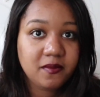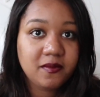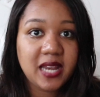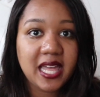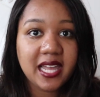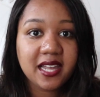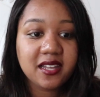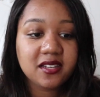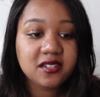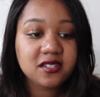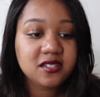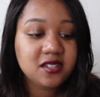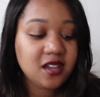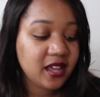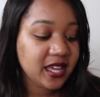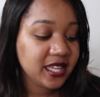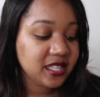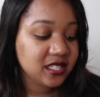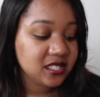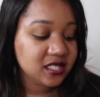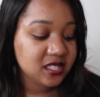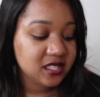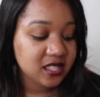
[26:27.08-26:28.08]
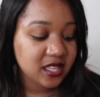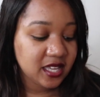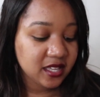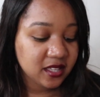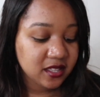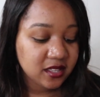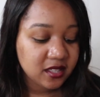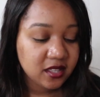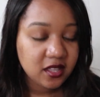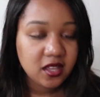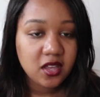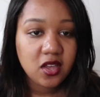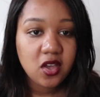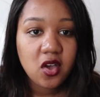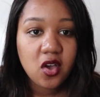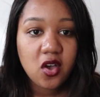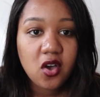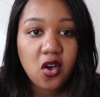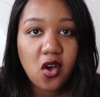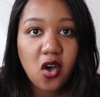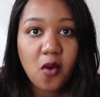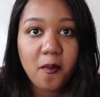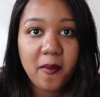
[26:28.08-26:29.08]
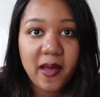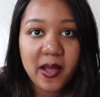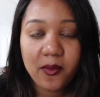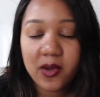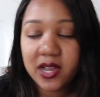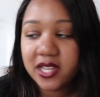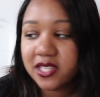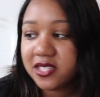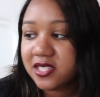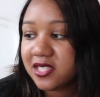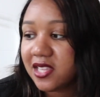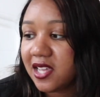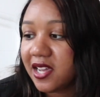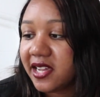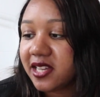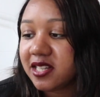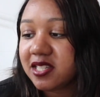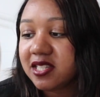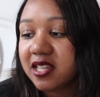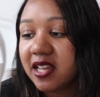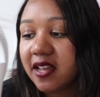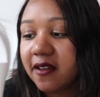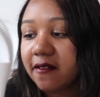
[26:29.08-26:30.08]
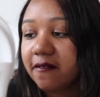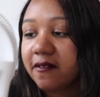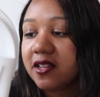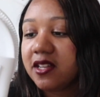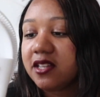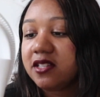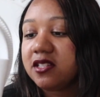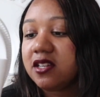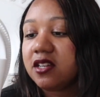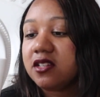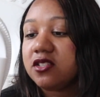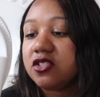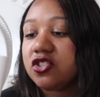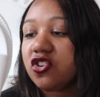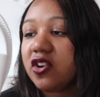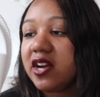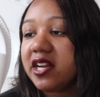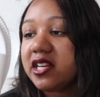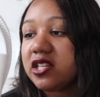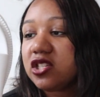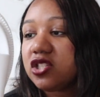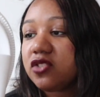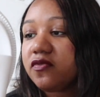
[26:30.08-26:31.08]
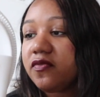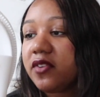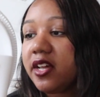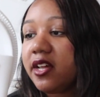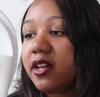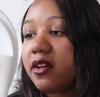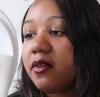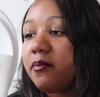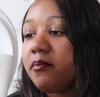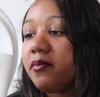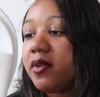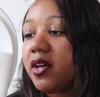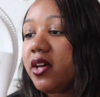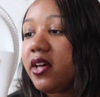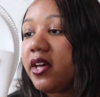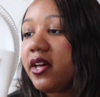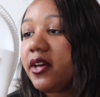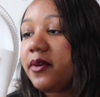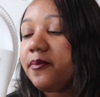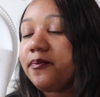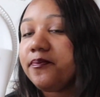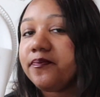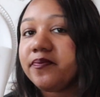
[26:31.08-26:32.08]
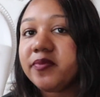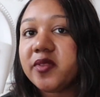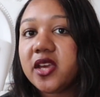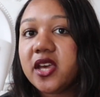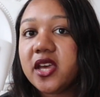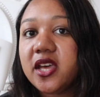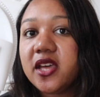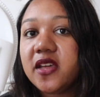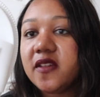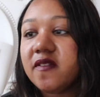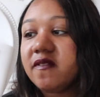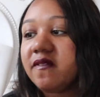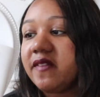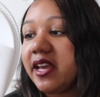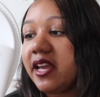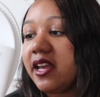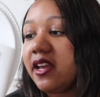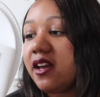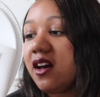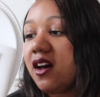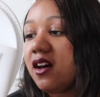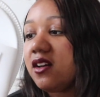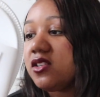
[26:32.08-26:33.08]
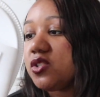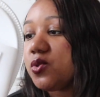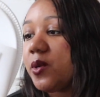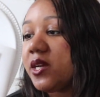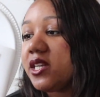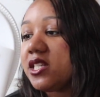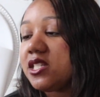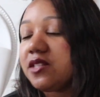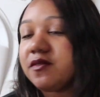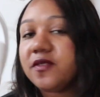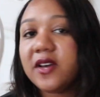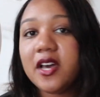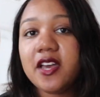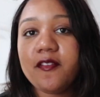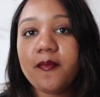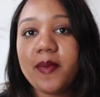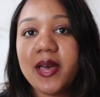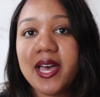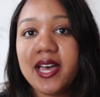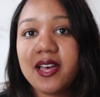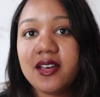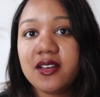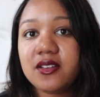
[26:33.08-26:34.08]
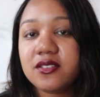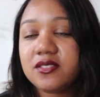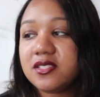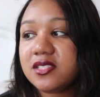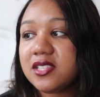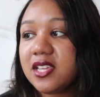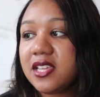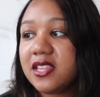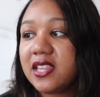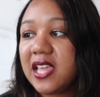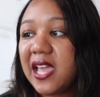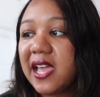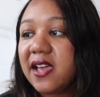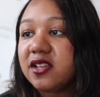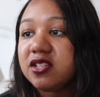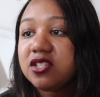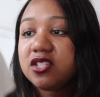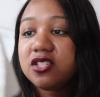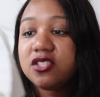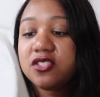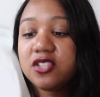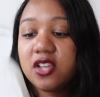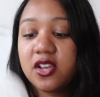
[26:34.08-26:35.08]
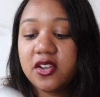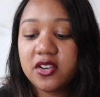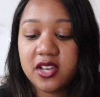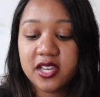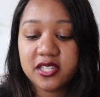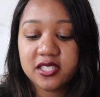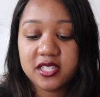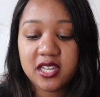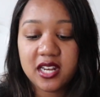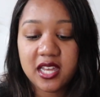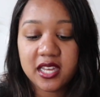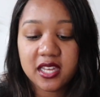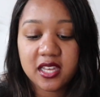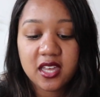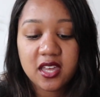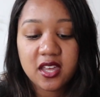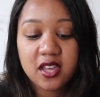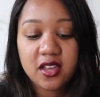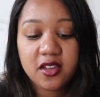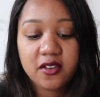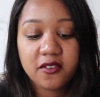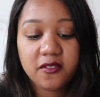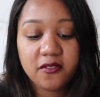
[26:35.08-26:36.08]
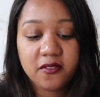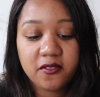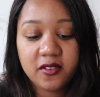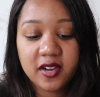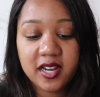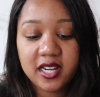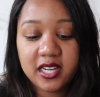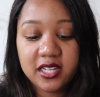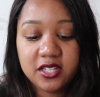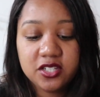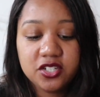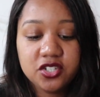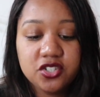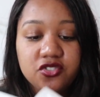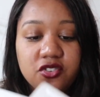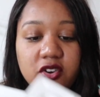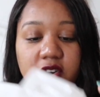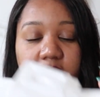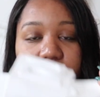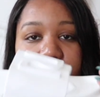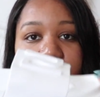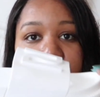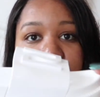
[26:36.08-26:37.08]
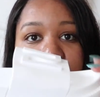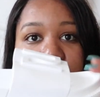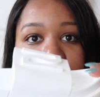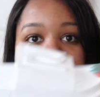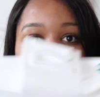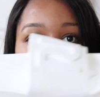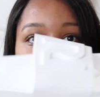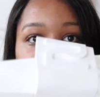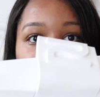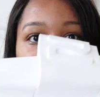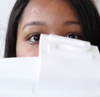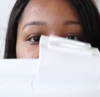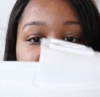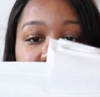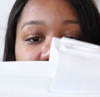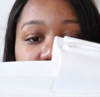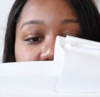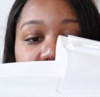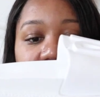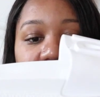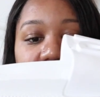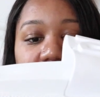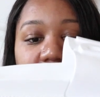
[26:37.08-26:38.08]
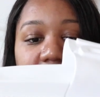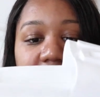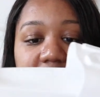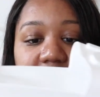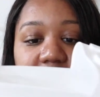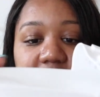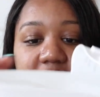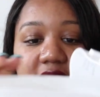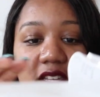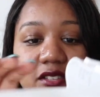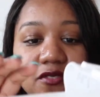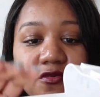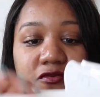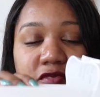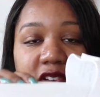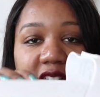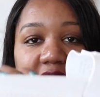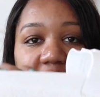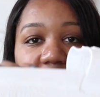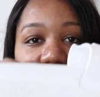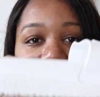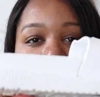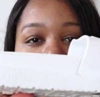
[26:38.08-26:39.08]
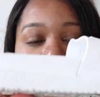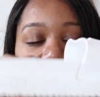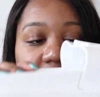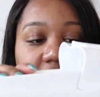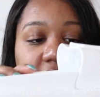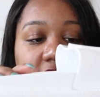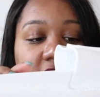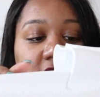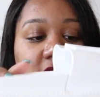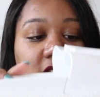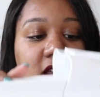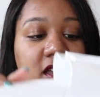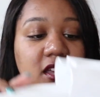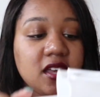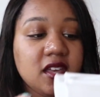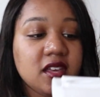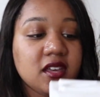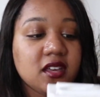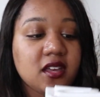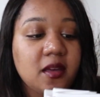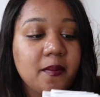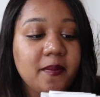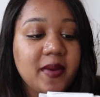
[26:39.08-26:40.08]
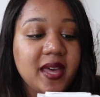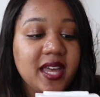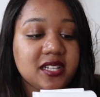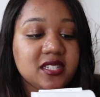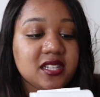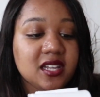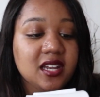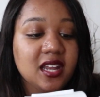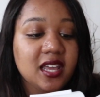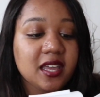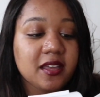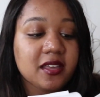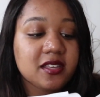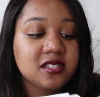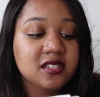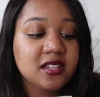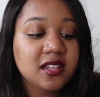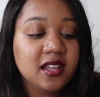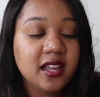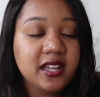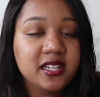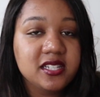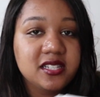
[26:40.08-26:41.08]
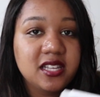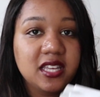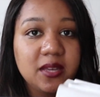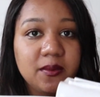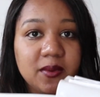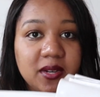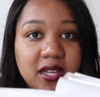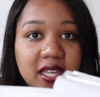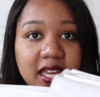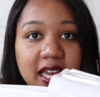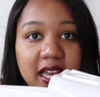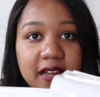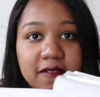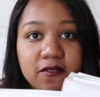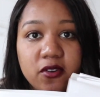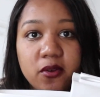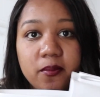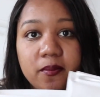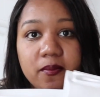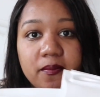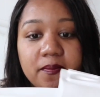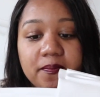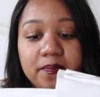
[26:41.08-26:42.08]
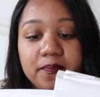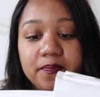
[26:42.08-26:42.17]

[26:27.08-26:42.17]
leg ties thing on my white slides if it does transfer, but they are £25 and they are just so nice. They're like really strong material, like you guys can see it's really thick compared to like slides that you would get from